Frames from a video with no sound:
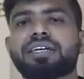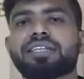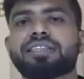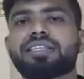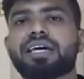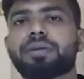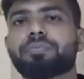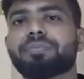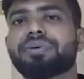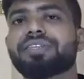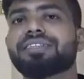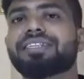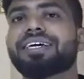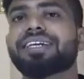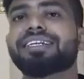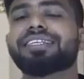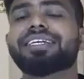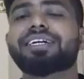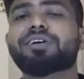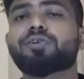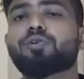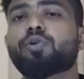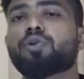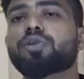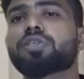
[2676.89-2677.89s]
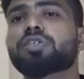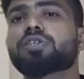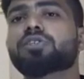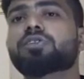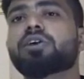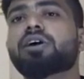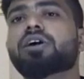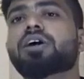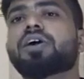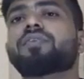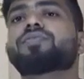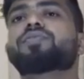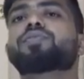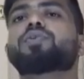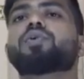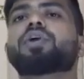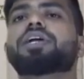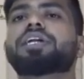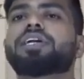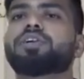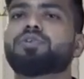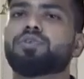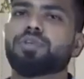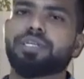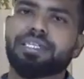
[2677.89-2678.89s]
That means there is a closing stock of
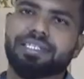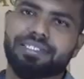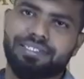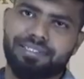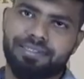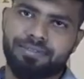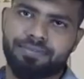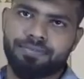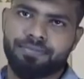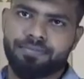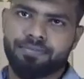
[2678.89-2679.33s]
200 units.